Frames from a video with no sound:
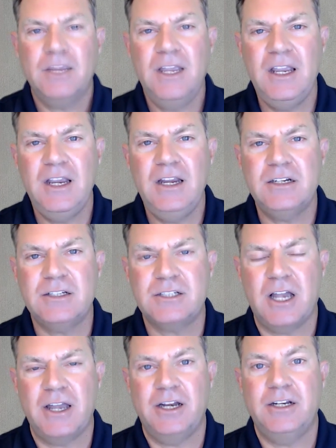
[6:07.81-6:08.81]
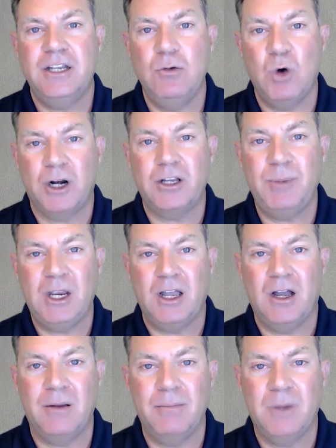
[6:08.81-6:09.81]
he decided he wanted to
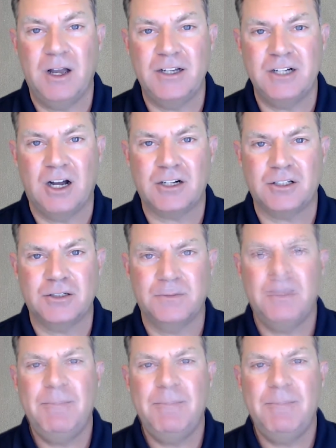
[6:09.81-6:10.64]
become a doctor.